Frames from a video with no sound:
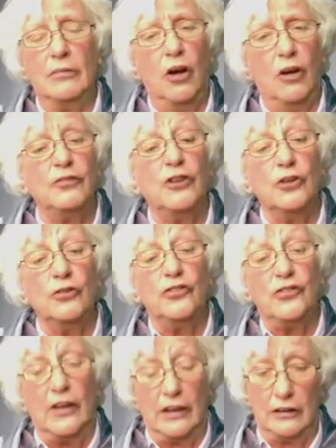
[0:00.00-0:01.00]
of
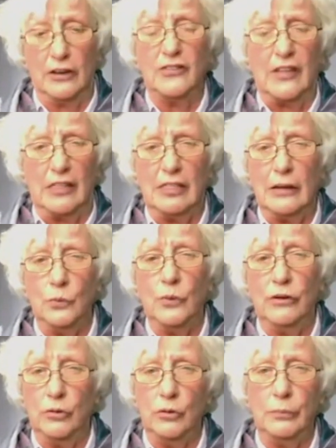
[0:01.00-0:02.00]
concern, because I think
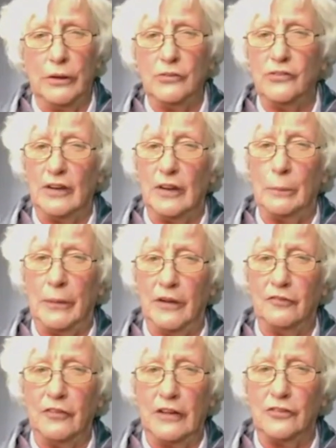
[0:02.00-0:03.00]
we're almost in a
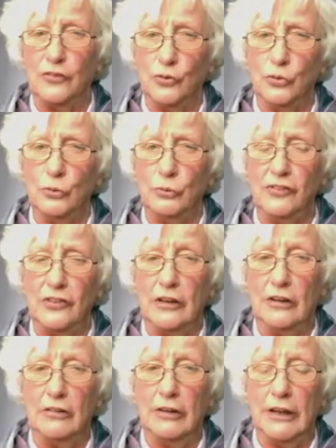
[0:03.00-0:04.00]
perfect storm
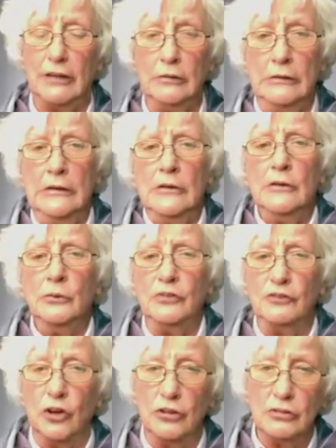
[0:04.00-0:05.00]
scenario.
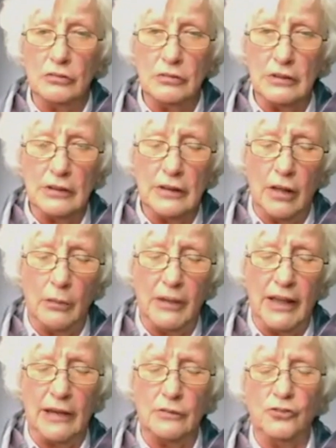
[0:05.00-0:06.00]
We've got
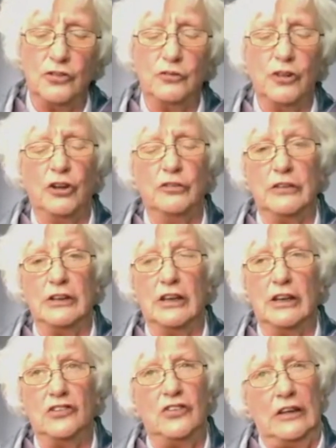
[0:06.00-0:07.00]
coming out of
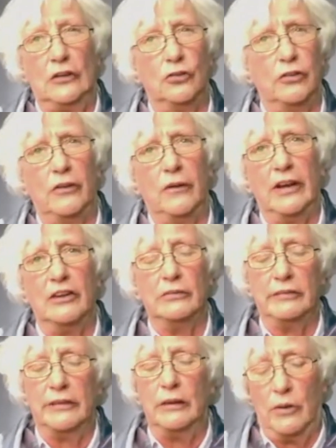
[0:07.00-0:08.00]
COVID-19, although I
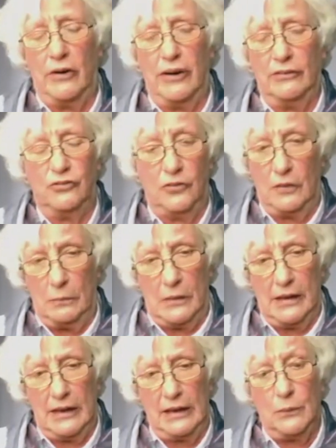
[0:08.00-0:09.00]
don't think we're out of it
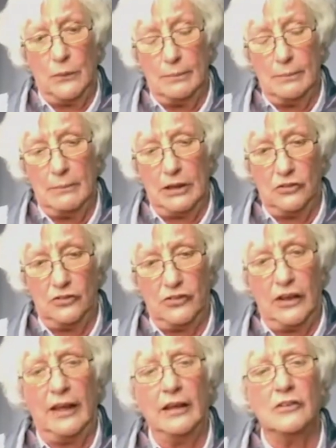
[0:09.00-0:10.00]
by any means
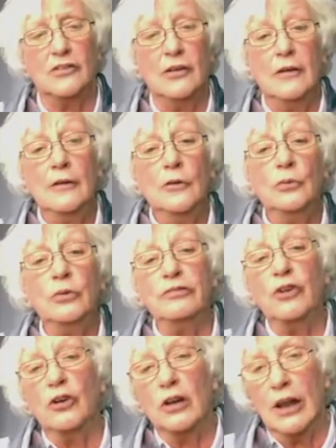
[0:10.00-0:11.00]
yet. We've
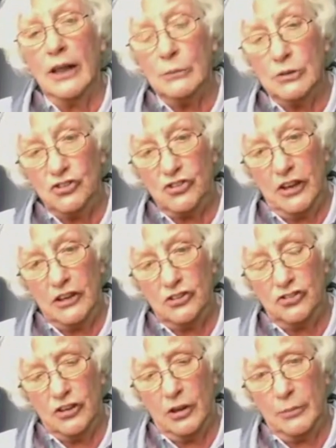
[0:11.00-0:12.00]
got climate
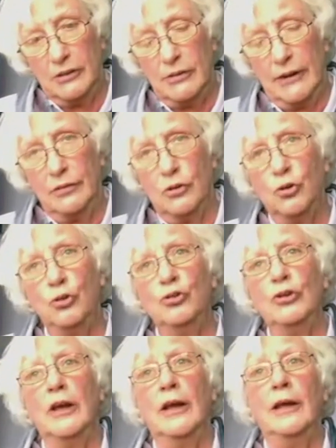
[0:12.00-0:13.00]
change coming around the
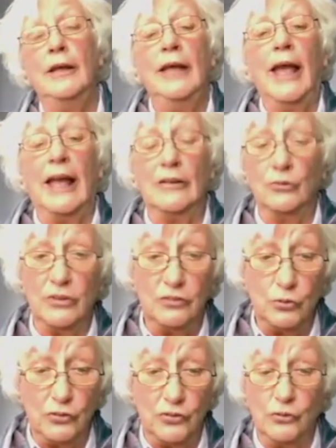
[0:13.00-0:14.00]
corner, and we've
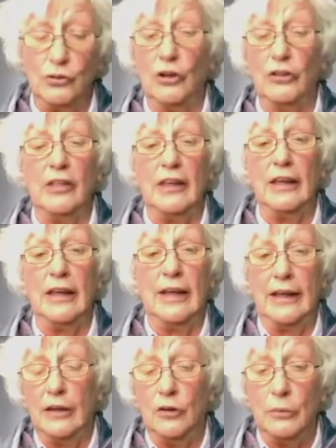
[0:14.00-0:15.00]
also got the
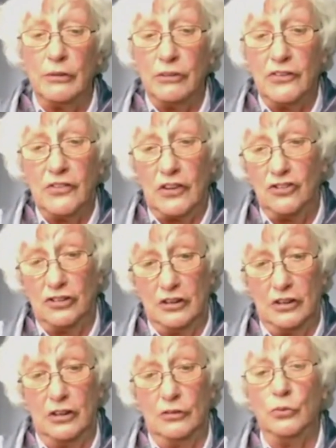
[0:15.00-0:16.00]
economic
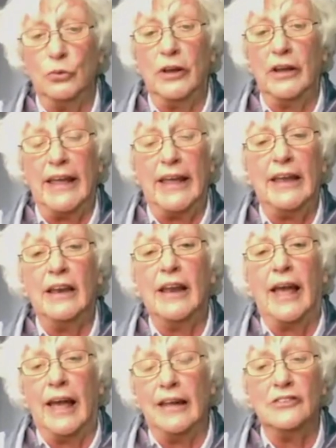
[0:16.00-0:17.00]
recession that we're in
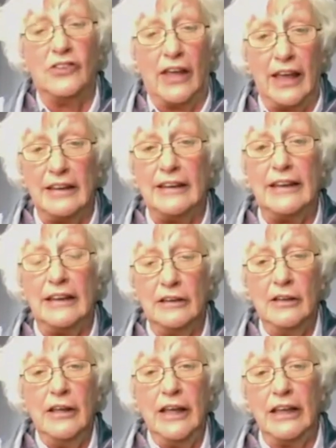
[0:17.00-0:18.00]
and heading
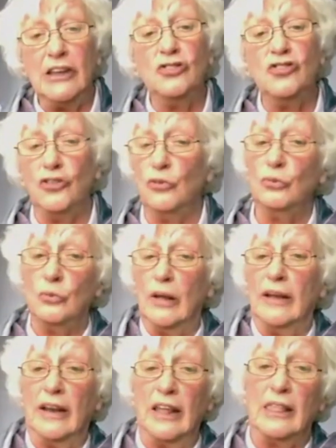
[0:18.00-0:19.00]
into,
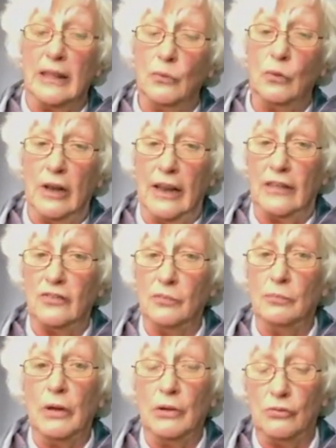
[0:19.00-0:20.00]
and I think will last
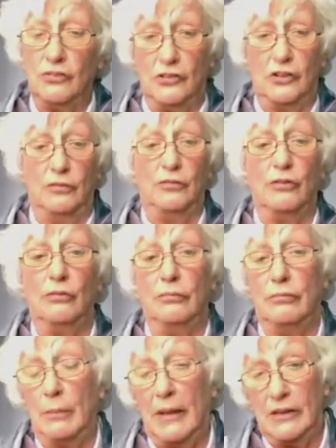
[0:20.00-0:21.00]
most of the
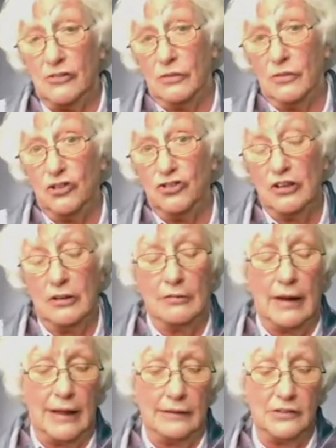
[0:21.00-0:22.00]
remainder of this
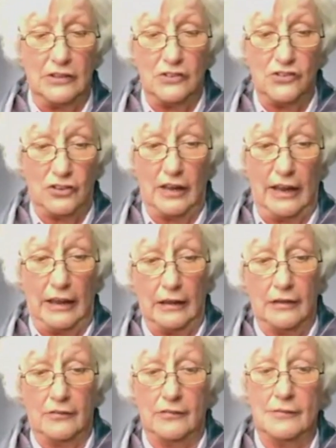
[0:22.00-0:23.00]
year and into
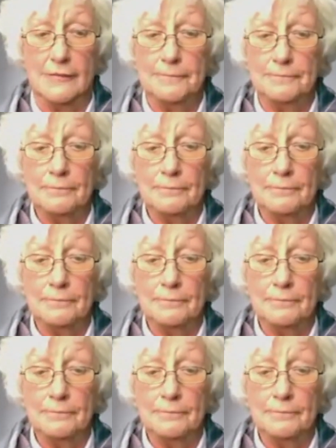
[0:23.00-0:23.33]
next.